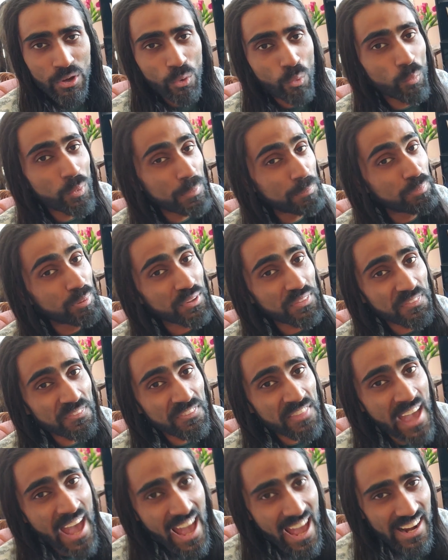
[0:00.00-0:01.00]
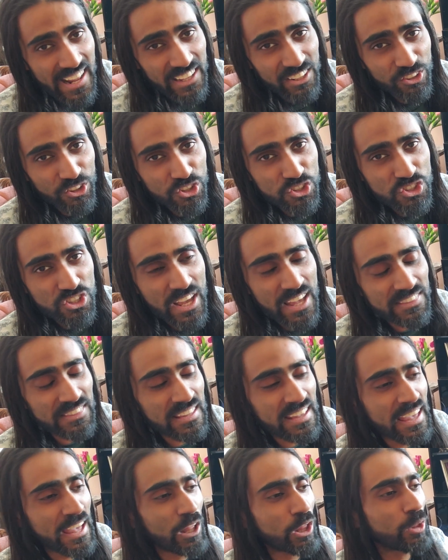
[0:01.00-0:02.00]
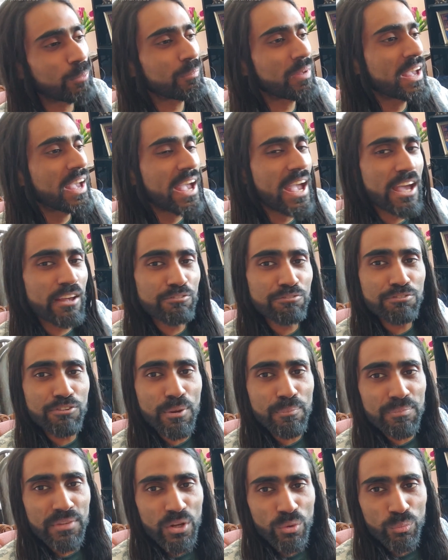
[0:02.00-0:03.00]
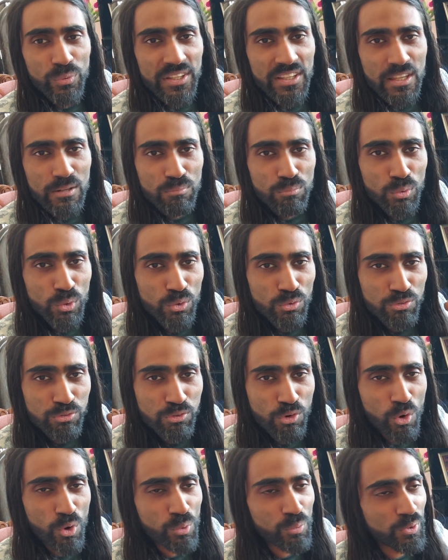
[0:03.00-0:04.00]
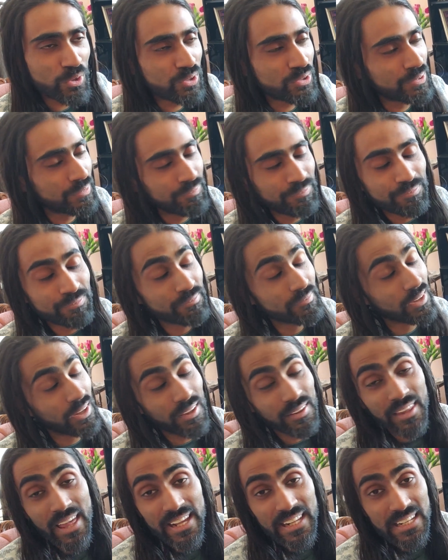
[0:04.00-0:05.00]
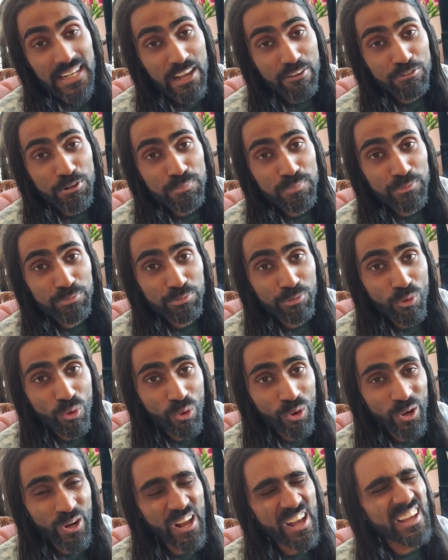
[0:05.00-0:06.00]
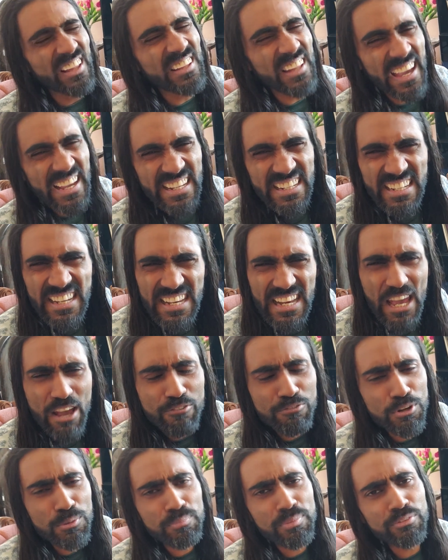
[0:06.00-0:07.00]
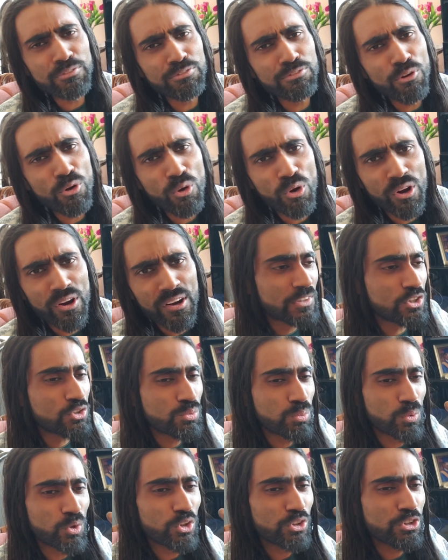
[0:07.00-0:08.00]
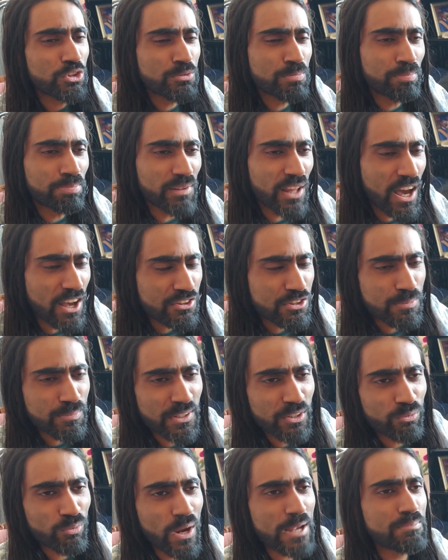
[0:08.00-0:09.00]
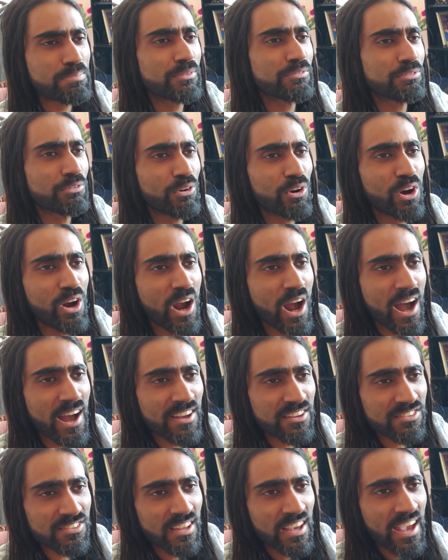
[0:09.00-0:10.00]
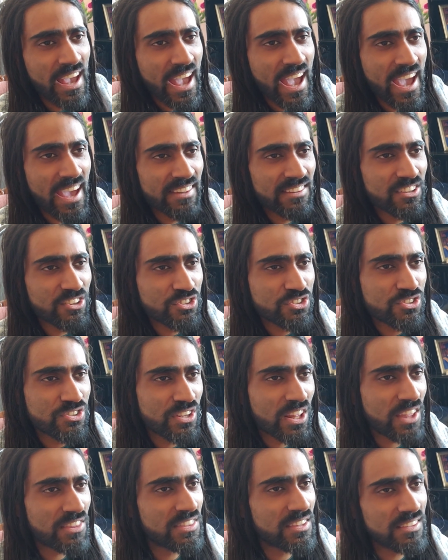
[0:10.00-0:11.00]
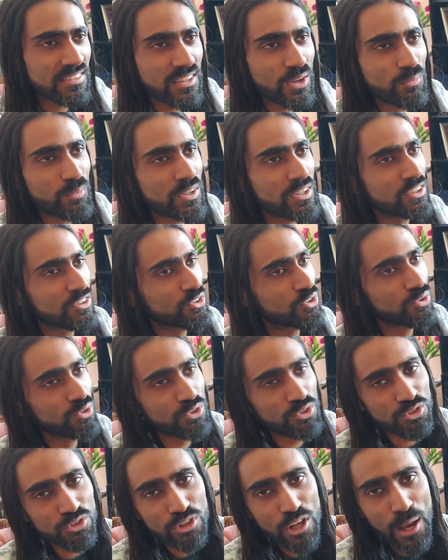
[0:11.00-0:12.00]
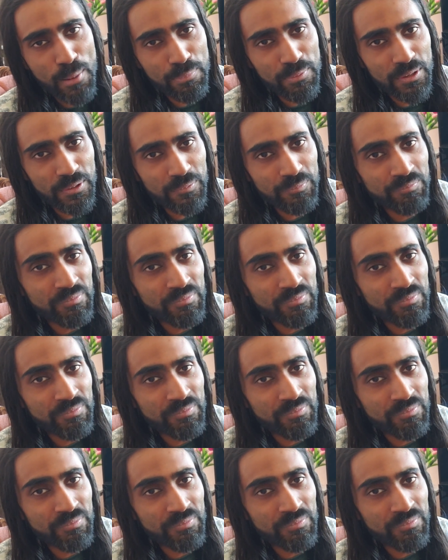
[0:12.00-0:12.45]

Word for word: We put that energy at the helm, and from there we can move forward like never before, like never before. This world is blossoming right before our eyes, and there's nothing that we can do to stop it.